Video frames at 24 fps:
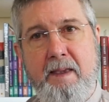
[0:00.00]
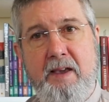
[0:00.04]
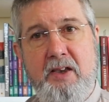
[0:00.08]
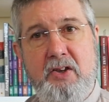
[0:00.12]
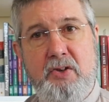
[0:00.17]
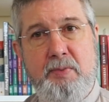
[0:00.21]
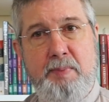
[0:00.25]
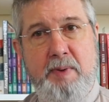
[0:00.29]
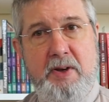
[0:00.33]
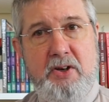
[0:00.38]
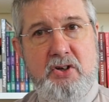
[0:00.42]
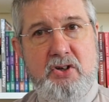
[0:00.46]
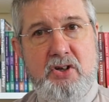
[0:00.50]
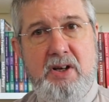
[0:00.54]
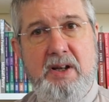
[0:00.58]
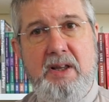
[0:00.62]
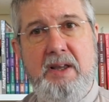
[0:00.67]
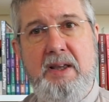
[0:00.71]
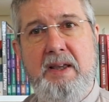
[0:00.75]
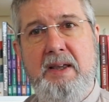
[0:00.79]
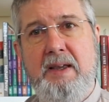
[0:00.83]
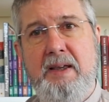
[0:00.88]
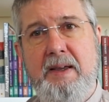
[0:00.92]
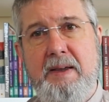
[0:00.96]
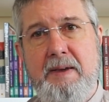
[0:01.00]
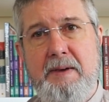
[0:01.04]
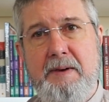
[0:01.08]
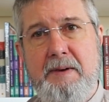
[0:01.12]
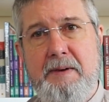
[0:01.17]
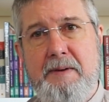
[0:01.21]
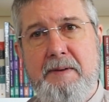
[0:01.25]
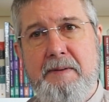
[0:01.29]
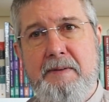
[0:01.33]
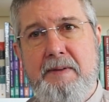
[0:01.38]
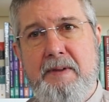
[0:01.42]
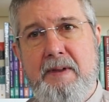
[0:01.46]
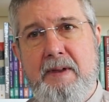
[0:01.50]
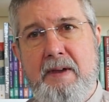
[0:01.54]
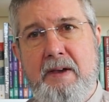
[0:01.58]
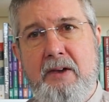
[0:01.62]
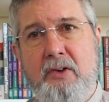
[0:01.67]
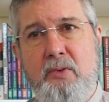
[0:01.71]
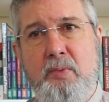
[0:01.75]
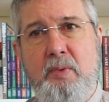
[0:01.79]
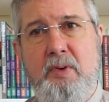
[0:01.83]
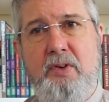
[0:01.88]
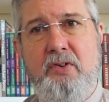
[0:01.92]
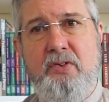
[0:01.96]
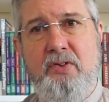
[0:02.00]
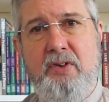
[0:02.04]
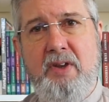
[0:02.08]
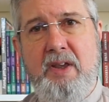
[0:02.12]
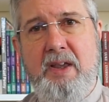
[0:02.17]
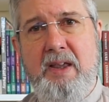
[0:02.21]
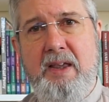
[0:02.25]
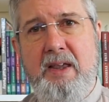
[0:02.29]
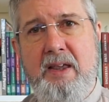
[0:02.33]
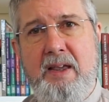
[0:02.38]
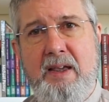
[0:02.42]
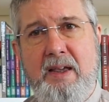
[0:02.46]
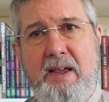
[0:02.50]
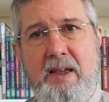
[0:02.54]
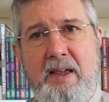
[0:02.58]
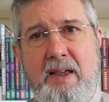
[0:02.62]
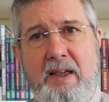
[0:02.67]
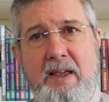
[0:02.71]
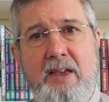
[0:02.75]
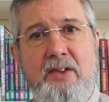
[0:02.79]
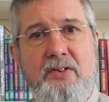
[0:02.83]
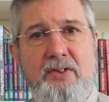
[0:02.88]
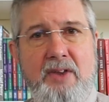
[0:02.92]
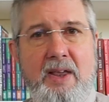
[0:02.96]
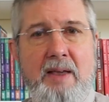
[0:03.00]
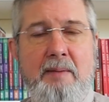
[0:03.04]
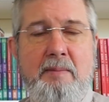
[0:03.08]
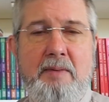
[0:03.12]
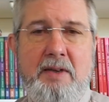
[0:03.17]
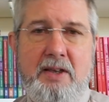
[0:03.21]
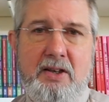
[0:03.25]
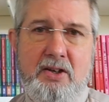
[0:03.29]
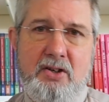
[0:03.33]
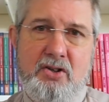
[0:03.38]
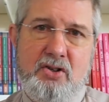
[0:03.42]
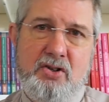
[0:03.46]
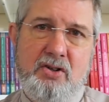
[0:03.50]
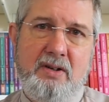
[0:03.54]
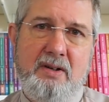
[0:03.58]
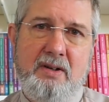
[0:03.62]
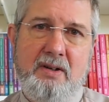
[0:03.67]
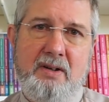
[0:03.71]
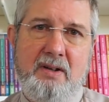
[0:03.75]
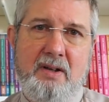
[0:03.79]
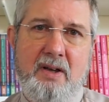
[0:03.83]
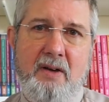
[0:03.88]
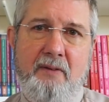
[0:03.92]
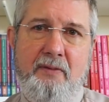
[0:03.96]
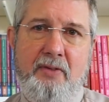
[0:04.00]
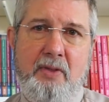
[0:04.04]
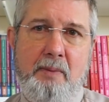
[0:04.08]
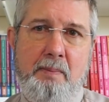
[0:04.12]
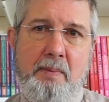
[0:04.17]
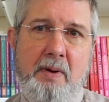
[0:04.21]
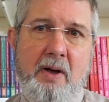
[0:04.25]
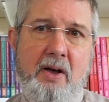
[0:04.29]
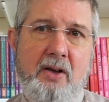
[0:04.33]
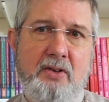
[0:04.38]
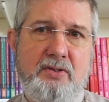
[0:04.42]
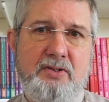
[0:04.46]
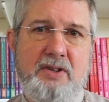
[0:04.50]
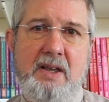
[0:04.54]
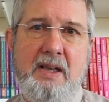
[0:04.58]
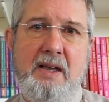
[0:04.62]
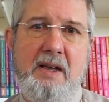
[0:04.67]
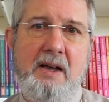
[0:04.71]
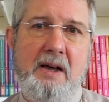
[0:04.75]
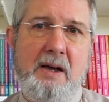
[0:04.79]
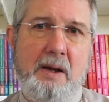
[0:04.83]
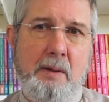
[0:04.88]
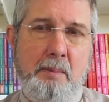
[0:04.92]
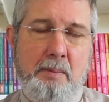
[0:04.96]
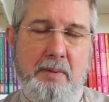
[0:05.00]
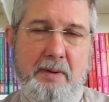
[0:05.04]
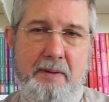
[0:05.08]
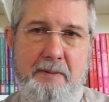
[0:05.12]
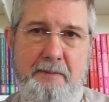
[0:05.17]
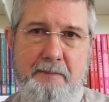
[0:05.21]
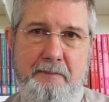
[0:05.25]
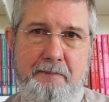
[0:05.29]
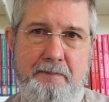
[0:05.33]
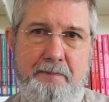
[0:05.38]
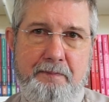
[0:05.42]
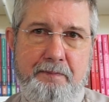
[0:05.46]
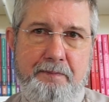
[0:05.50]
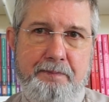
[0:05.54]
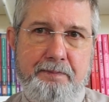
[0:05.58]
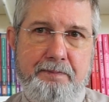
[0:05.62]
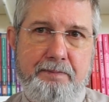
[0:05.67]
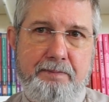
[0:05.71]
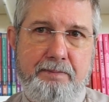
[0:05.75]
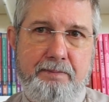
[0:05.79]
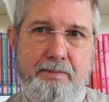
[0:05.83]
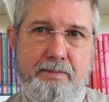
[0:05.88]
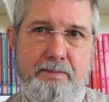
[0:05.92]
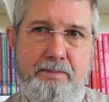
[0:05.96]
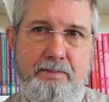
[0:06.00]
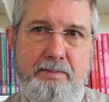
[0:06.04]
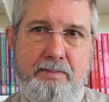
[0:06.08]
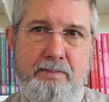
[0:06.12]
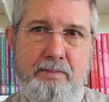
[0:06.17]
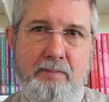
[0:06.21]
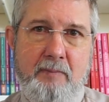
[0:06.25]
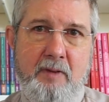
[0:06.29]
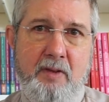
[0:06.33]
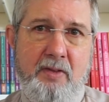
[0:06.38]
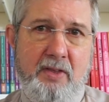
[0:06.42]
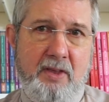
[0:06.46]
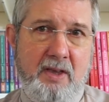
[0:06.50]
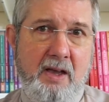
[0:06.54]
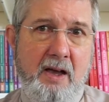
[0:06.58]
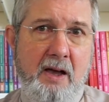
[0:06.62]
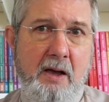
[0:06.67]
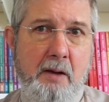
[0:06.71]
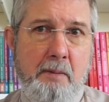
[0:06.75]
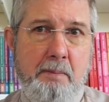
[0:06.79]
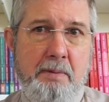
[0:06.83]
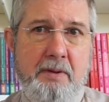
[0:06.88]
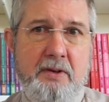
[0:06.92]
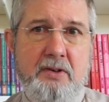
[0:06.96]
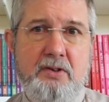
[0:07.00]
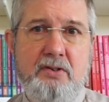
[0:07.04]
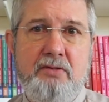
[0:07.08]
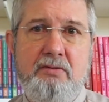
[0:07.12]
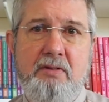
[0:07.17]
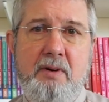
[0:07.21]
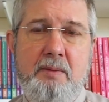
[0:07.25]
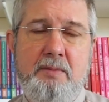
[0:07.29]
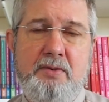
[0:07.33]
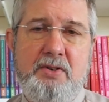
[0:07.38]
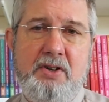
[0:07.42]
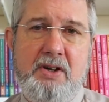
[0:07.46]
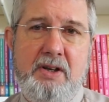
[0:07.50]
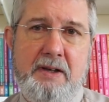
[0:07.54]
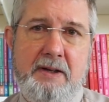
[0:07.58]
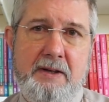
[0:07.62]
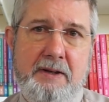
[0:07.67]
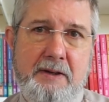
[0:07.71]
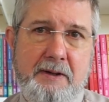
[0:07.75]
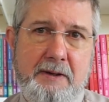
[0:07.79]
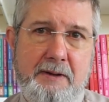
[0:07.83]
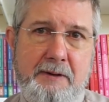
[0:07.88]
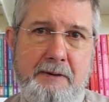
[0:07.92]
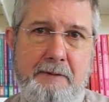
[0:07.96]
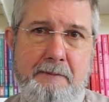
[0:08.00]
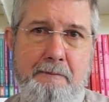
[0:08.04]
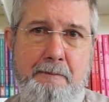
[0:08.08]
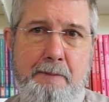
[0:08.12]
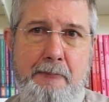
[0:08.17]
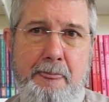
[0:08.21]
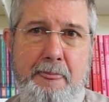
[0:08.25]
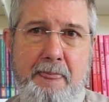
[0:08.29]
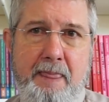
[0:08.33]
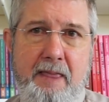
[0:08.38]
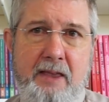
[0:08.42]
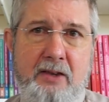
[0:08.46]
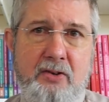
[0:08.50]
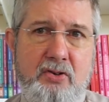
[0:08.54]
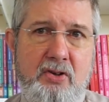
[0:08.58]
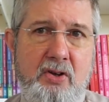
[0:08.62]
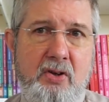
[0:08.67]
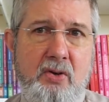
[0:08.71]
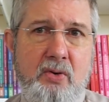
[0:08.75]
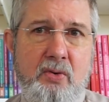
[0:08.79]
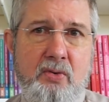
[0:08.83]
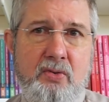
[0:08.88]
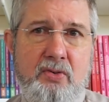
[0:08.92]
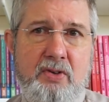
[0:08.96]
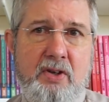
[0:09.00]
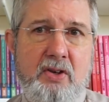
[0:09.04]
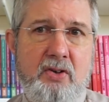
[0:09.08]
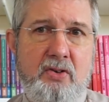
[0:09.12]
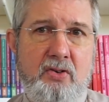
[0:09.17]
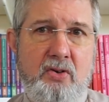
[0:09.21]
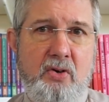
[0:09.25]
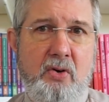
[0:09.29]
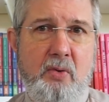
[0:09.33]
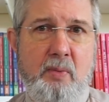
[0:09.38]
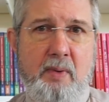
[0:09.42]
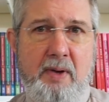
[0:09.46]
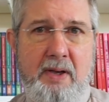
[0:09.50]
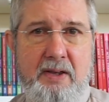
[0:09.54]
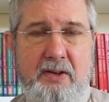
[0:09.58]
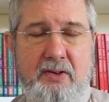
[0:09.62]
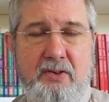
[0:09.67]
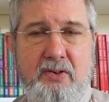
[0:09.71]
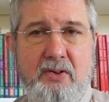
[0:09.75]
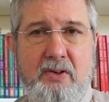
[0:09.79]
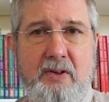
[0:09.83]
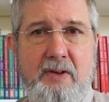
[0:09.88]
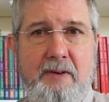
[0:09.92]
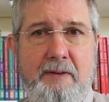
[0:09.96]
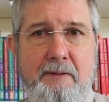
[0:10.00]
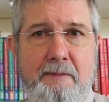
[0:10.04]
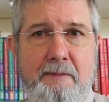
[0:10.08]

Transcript: Especially as we see his image of the passing cup. The cup in Scripture is used in two ways.